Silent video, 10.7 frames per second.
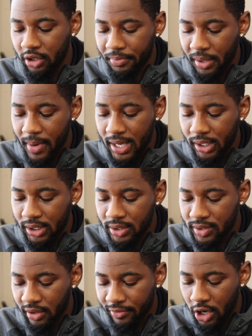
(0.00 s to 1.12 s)
gonna be my
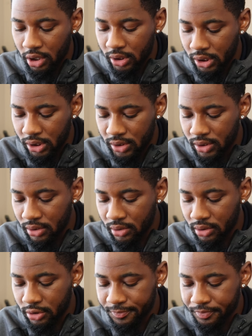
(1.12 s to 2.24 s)
least of all of these.
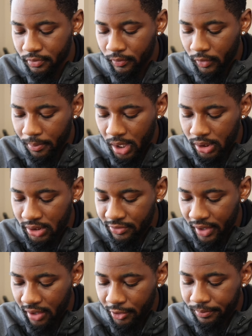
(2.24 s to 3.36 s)
My least
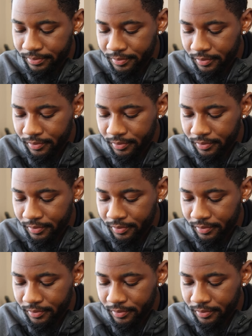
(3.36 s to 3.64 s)
favorite.